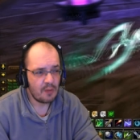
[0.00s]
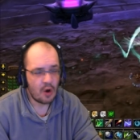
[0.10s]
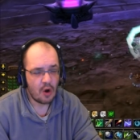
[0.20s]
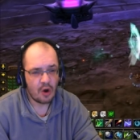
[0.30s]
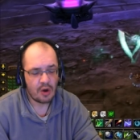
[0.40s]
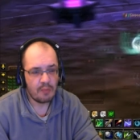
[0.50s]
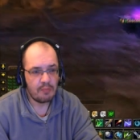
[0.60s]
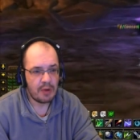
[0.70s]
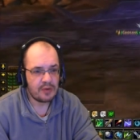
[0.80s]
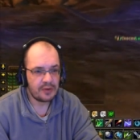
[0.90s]

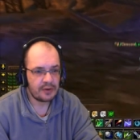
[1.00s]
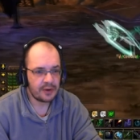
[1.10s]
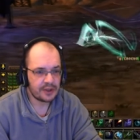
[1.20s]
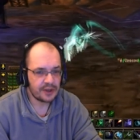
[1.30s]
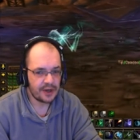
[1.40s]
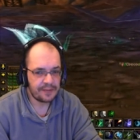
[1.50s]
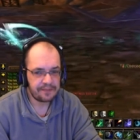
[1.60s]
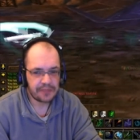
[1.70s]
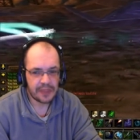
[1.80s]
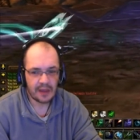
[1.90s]
Romog Bone
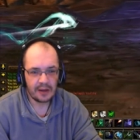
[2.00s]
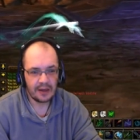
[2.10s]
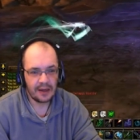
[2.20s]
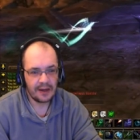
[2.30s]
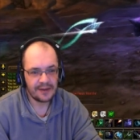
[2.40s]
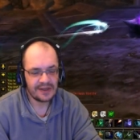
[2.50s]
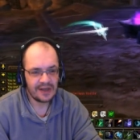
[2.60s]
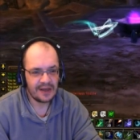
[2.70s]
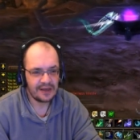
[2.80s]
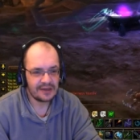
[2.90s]
Crusher. Okay,
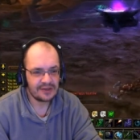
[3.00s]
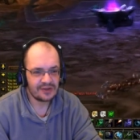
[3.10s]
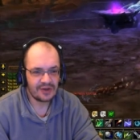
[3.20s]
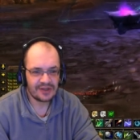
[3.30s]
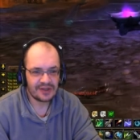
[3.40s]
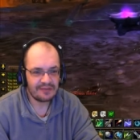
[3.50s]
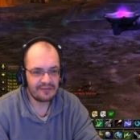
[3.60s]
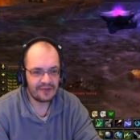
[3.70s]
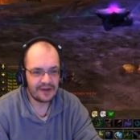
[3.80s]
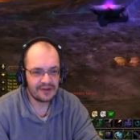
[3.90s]
now this guy here has got
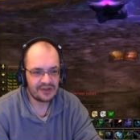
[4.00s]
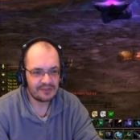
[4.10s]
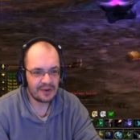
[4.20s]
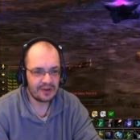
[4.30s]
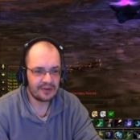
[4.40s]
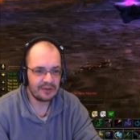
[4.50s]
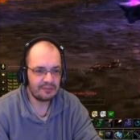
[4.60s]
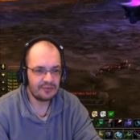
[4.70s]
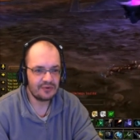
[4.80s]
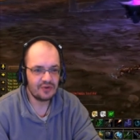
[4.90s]
some funny spell.
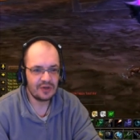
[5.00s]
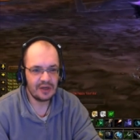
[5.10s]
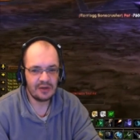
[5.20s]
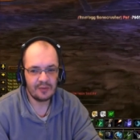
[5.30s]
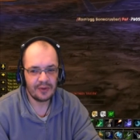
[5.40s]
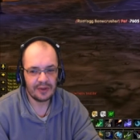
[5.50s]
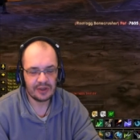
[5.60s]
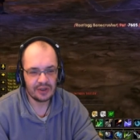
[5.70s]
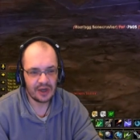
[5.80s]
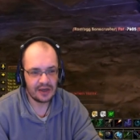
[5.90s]
He pulls you in
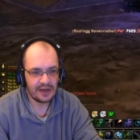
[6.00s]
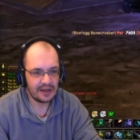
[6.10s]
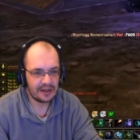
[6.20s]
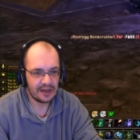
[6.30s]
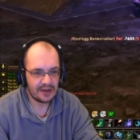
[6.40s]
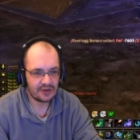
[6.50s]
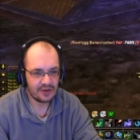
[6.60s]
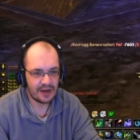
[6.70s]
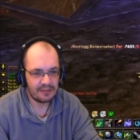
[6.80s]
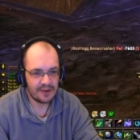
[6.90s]
with a chain and he
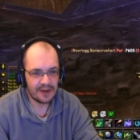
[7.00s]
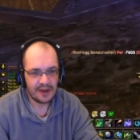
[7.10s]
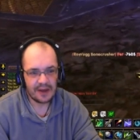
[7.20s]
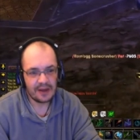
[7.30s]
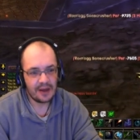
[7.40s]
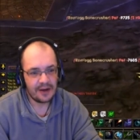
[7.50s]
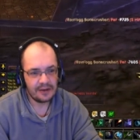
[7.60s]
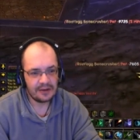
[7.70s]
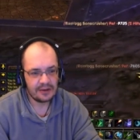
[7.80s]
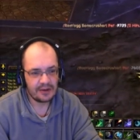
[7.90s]
ties you up.
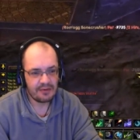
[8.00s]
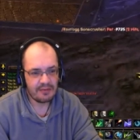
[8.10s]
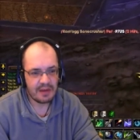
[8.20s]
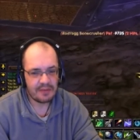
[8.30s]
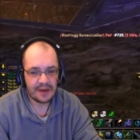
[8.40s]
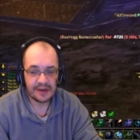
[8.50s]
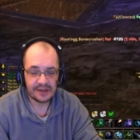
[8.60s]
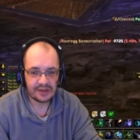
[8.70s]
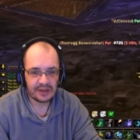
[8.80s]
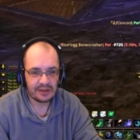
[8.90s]
Only thing you gotta
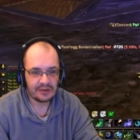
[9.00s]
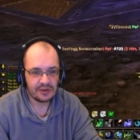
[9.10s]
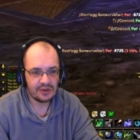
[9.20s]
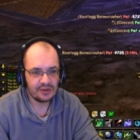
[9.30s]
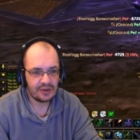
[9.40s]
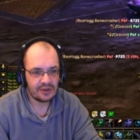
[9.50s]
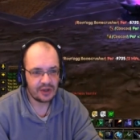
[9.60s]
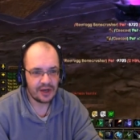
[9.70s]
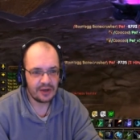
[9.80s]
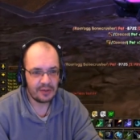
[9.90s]
remember is shoot
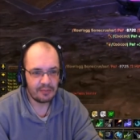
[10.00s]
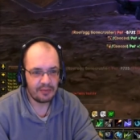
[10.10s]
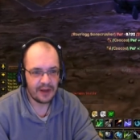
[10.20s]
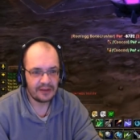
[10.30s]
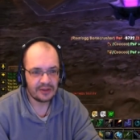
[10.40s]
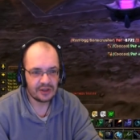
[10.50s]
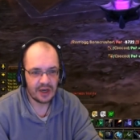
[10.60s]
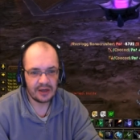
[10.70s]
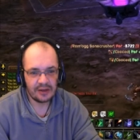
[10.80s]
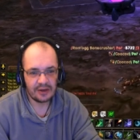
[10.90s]
the chain, break
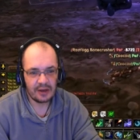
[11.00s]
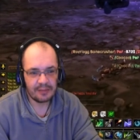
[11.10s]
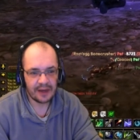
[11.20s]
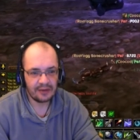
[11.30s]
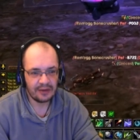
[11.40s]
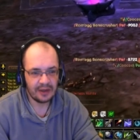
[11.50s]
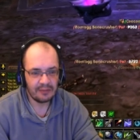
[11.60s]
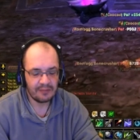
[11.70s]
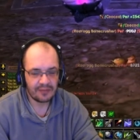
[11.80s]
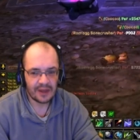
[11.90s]
the chain, and then go back
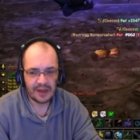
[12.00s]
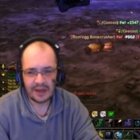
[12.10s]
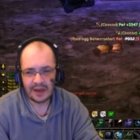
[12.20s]
to him.